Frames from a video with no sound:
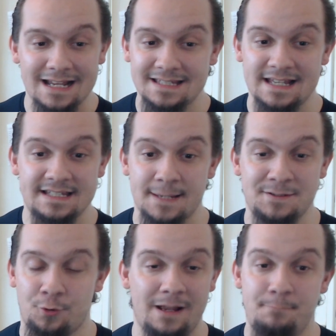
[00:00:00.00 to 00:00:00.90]
I guess, like some
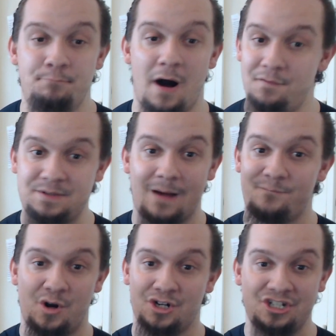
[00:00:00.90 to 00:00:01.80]
sort of like buffed
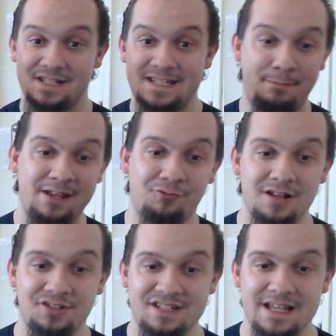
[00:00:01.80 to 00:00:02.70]
up version of
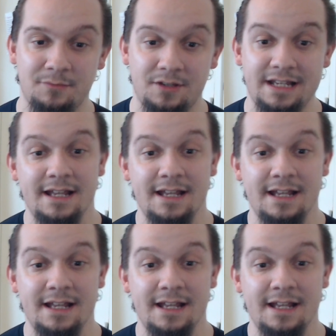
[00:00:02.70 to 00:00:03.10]
speedruns or something.